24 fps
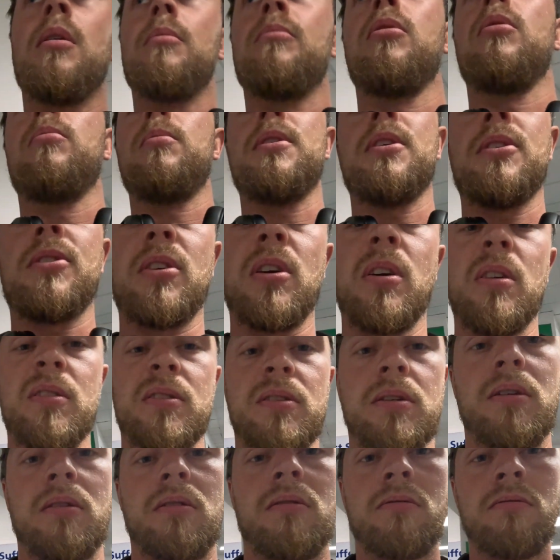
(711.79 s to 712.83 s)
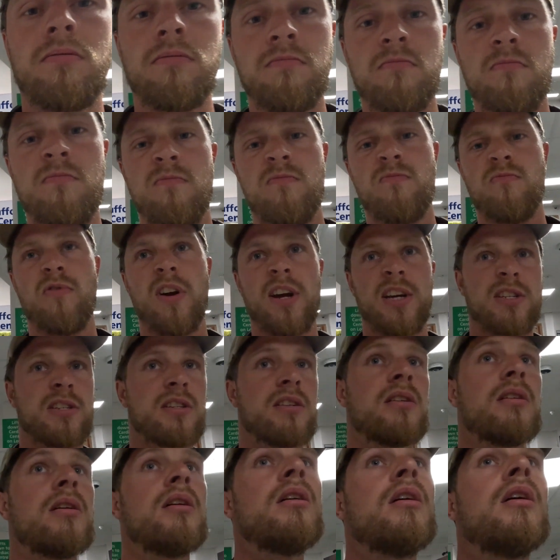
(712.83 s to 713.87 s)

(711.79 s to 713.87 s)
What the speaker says: probably just going to rest